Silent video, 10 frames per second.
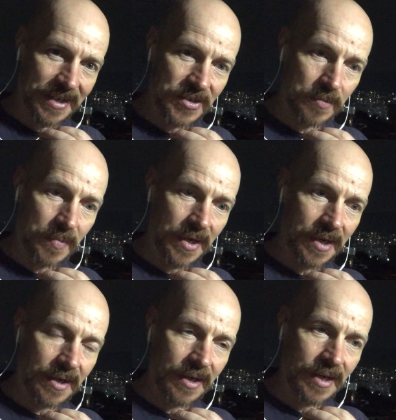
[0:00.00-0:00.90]
is to
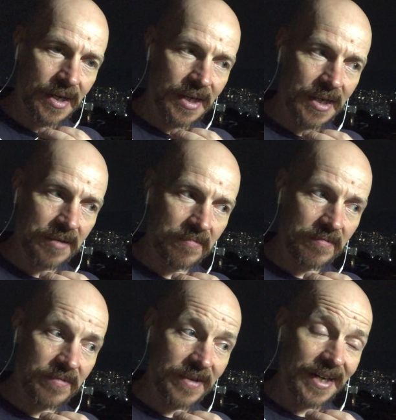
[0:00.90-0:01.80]
pick a
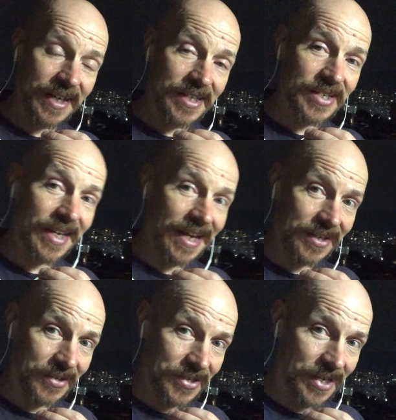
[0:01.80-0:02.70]
fairly
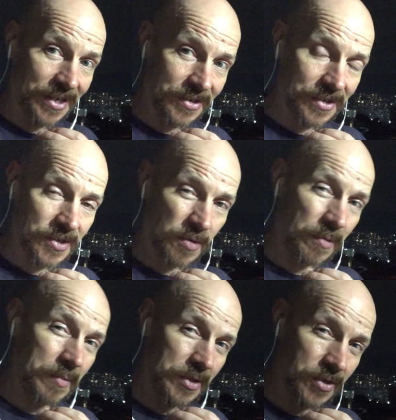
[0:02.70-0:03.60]
standard sentence, or
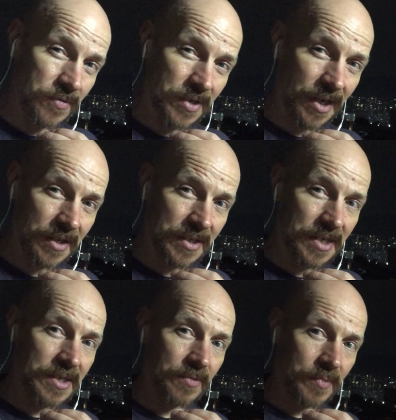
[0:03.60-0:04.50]
maybe two
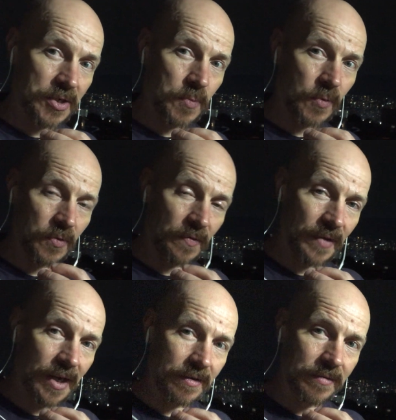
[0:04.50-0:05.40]
sentences, not much more than
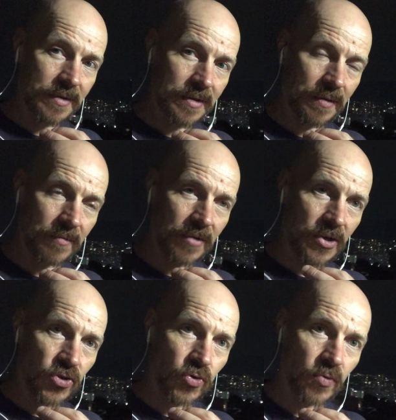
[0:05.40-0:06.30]
that. Very
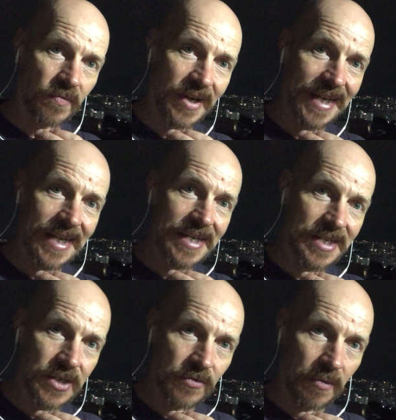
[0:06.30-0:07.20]
short, very easy
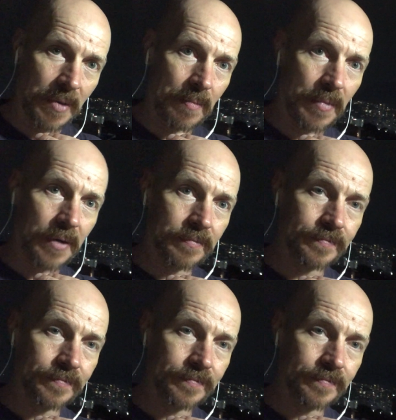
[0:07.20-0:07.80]
to remember.